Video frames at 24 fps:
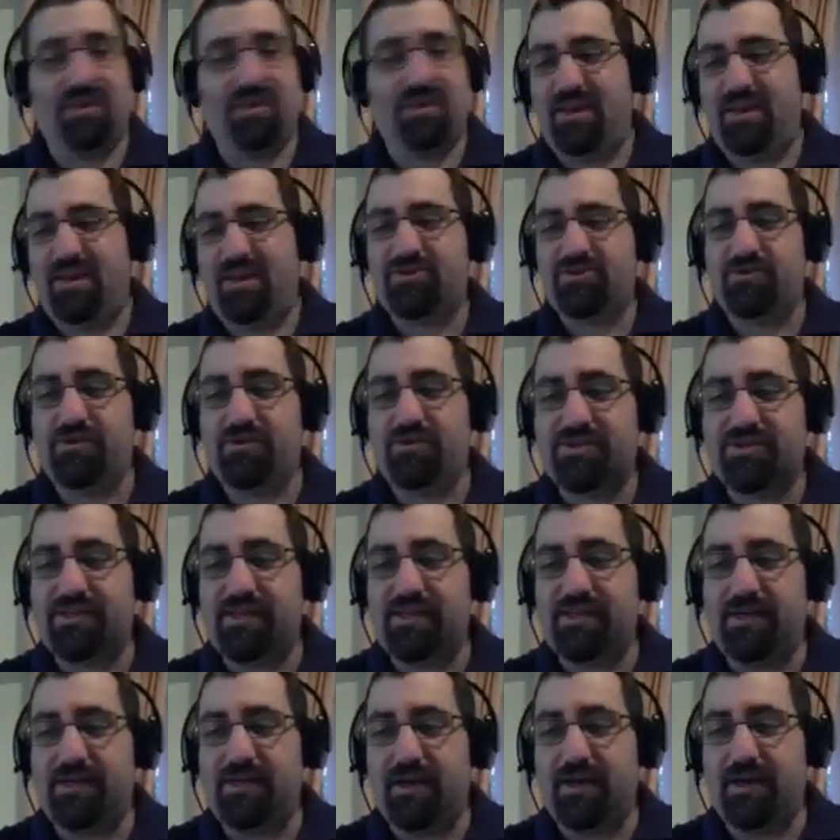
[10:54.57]
introduce
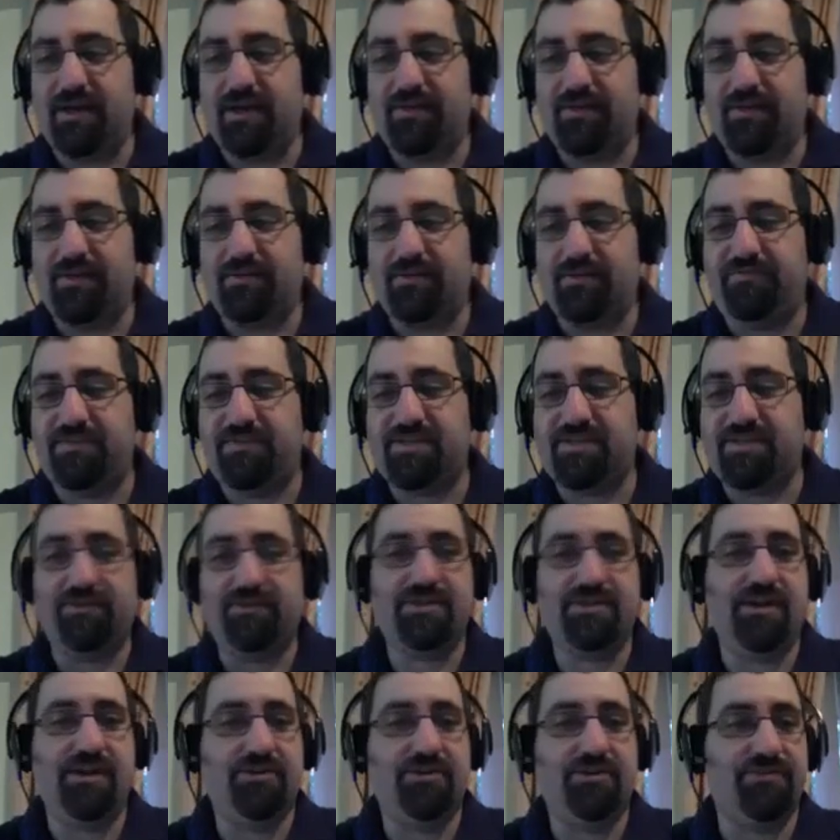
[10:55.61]
the
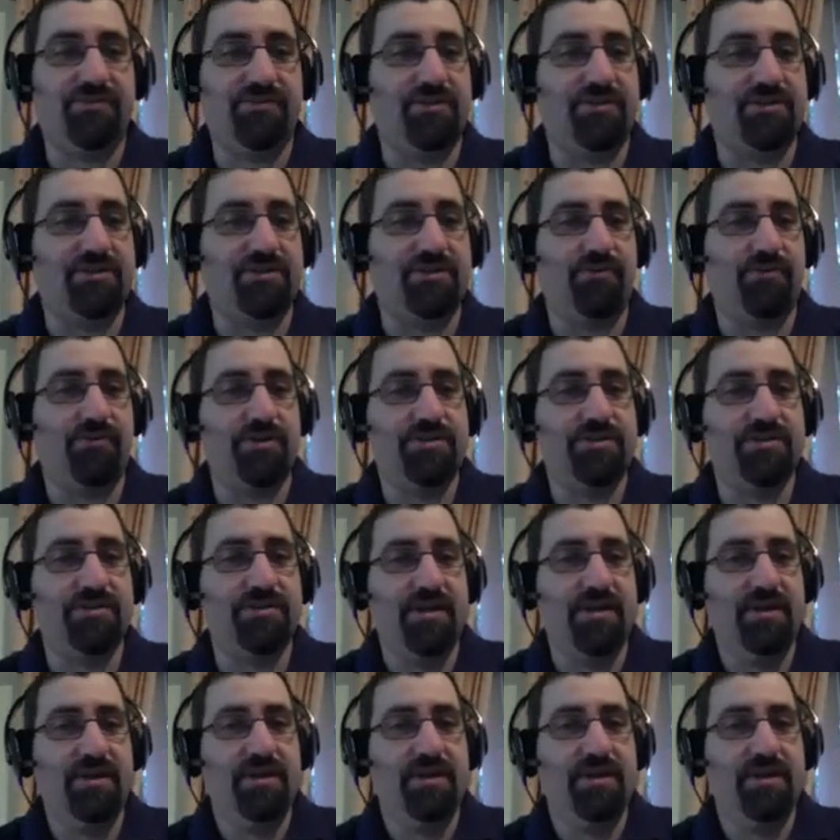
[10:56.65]
facilitators for this course.